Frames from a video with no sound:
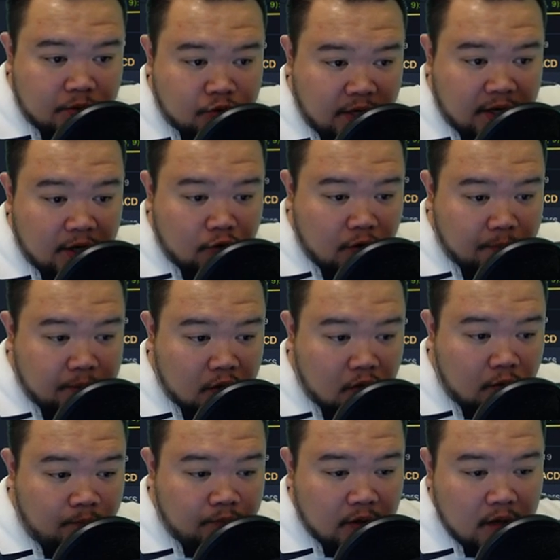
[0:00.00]
when I'm trading
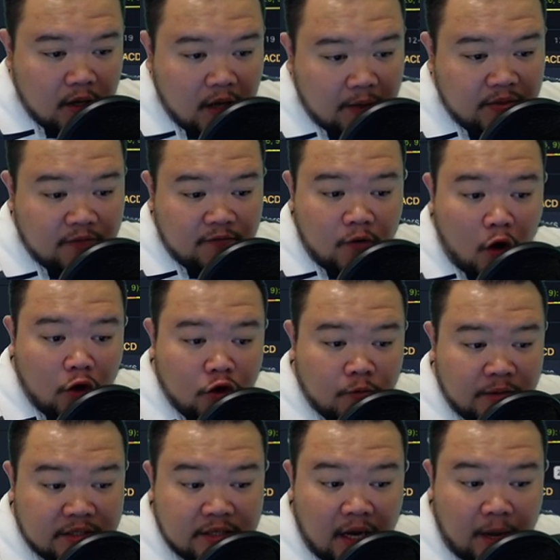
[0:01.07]
crypto. And the
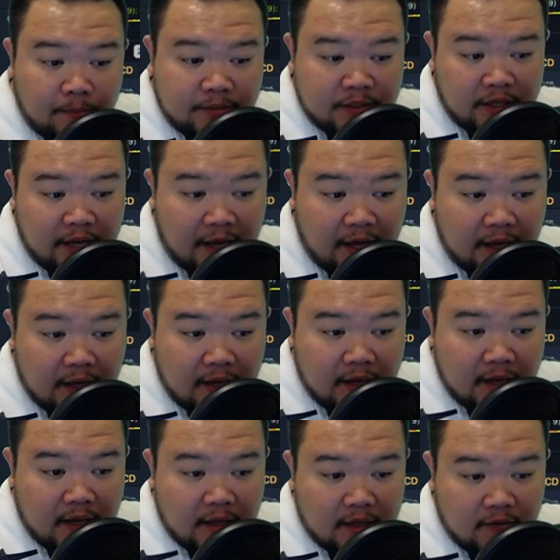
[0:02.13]
volume is up
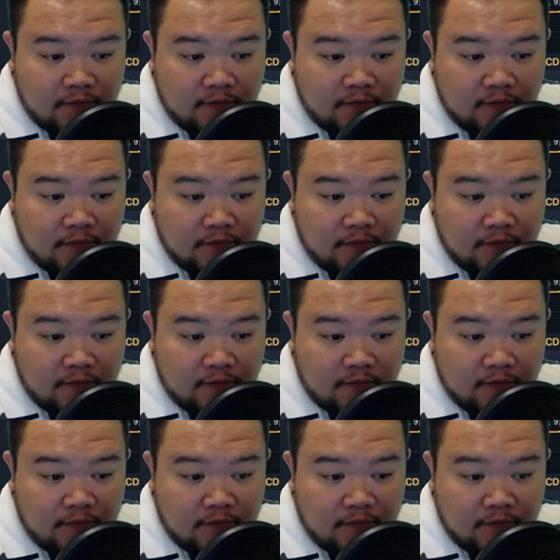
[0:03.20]
today.